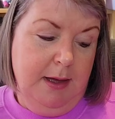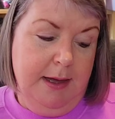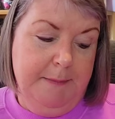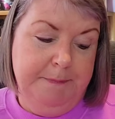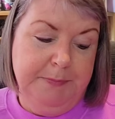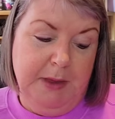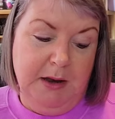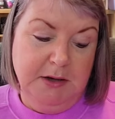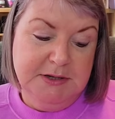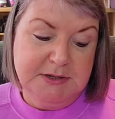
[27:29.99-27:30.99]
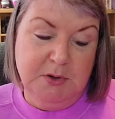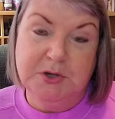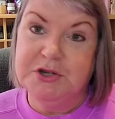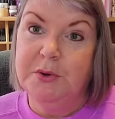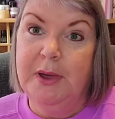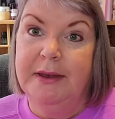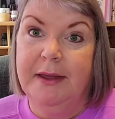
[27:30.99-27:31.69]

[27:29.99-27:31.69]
And I just couldn't do it,